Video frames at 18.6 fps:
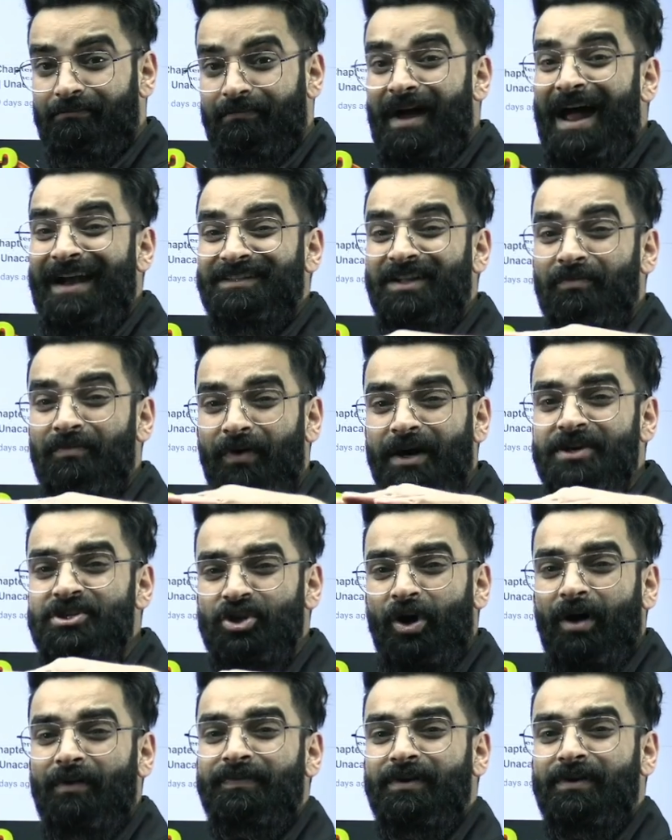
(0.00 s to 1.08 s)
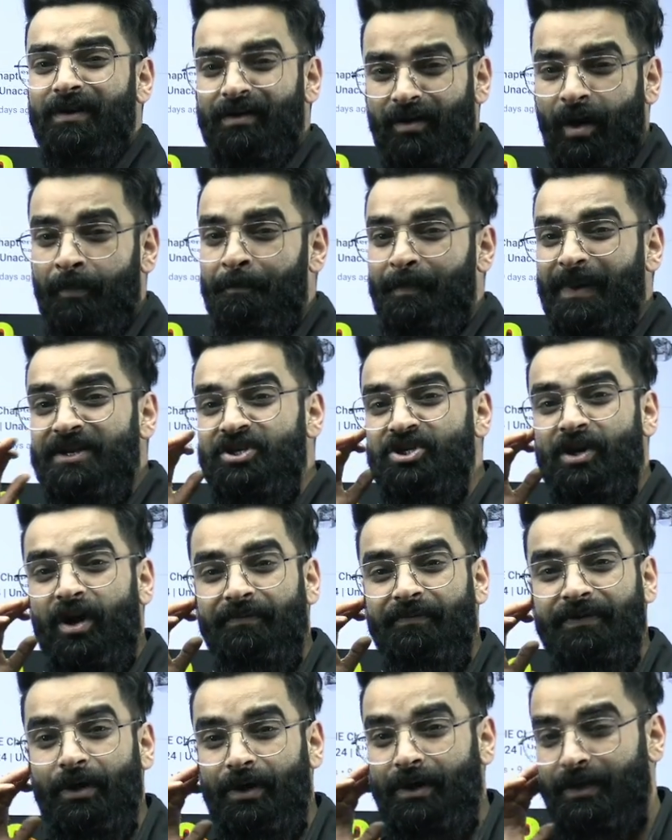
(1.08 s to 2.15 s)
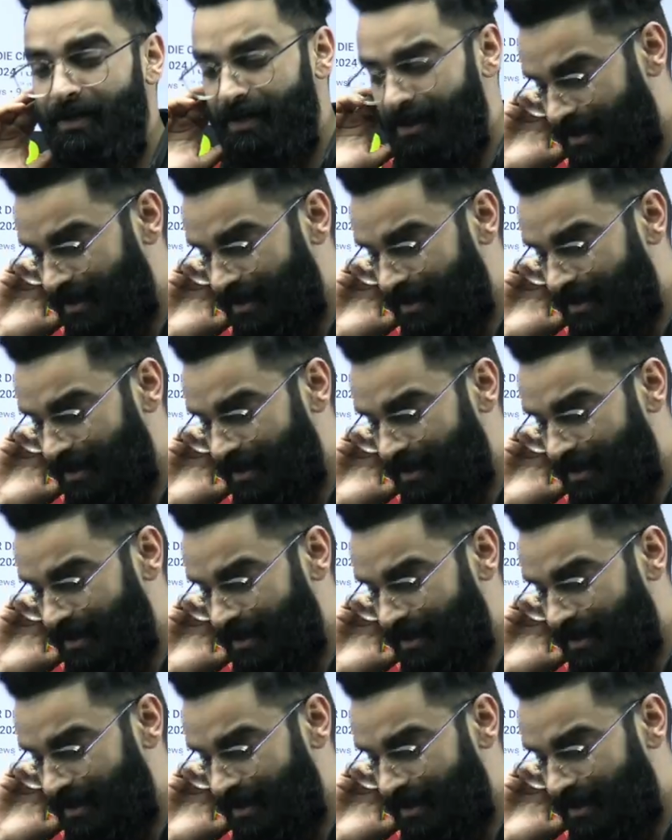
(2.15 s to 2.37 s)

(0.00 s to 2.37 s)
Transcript: at the verge of completion of your